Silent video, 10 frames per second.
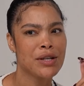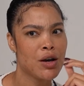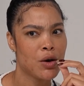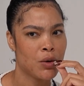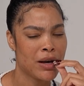
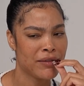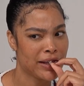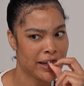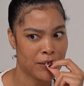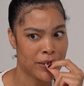know. I feel
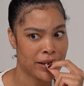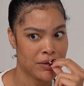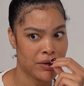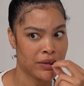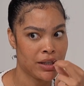like everybody
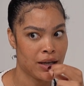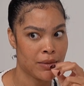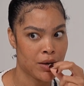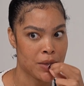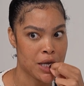knows everything
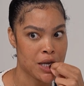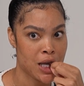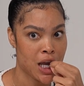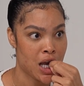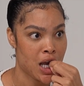about me.
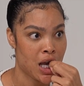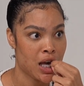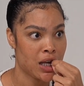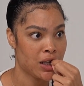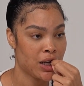
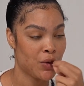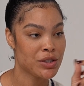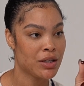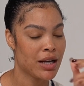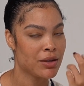I don't know.
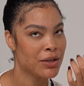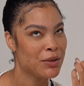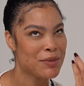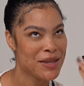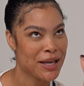I don't know.